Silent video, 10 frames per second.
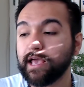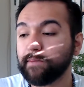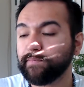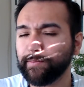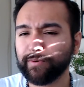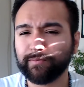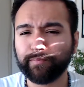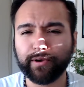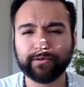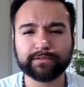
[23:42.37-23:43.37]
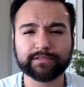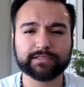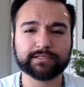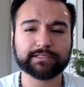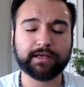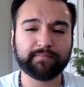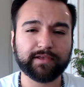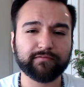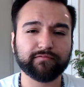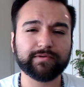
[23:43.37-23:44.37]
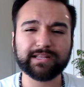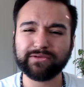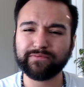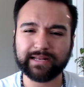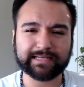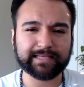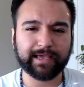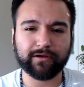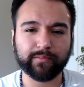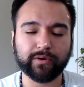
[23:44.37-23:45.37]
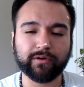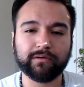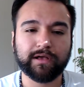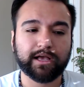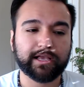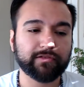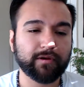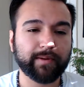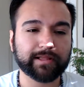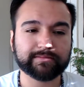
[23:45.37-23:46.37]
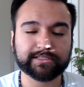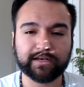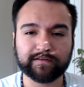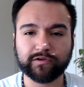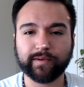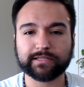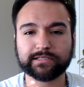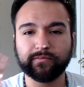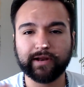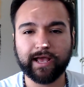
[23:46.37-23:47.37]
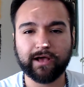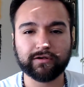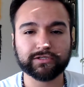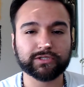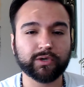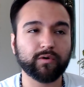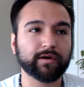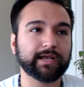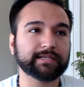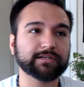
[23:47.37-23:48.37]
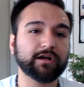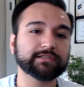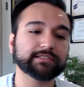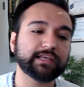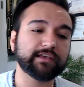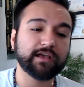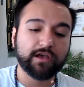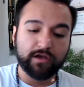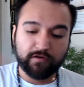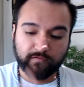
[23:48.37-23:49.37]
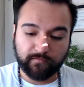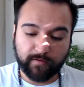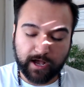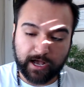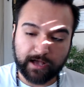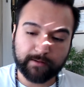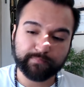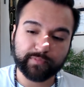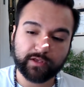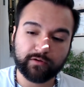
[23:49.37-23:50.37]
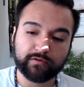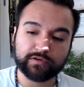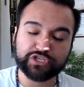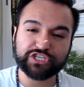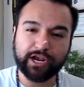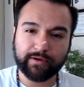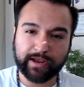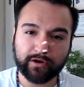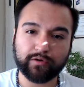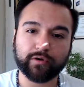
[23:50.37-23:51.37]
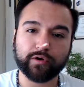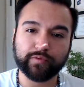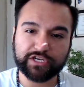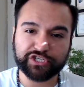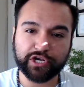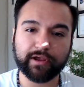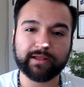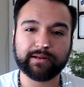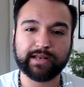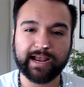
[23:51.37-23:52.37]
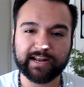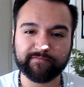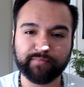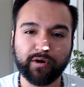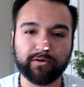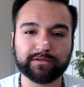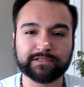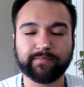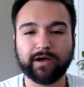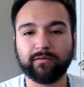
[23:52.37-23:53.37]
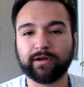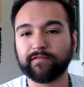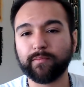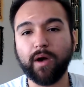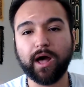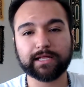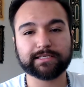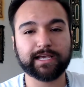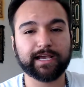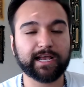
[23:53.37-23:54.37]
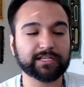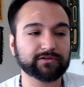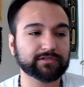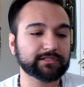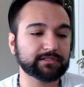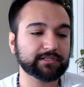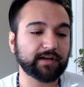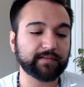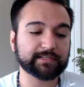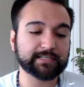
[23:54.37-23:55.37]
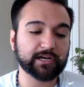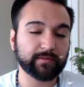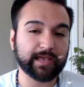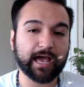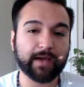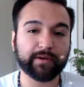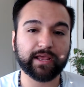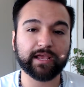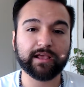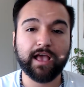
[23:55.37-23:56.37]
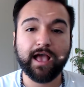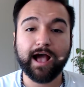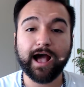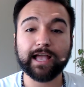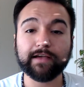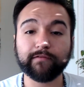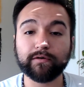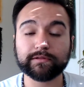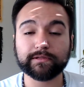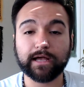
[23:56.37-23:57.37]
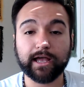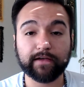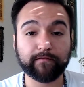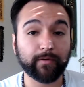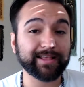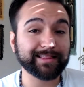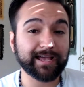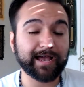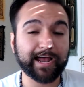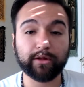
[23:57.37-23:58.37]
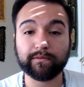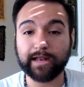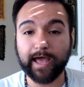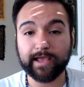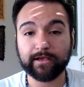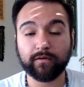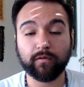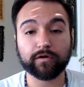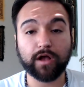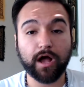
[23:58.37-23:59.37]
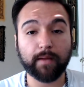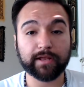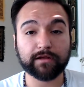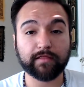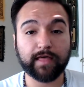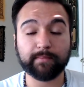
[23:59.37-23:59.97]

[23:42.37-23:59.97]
people post something really, really terrible, either about themselves or about someone else, or is constantly uh, sharing or resharing negative posts about whatever politics or stuff that's terribly happening. I avoid that. I don't like or comment on that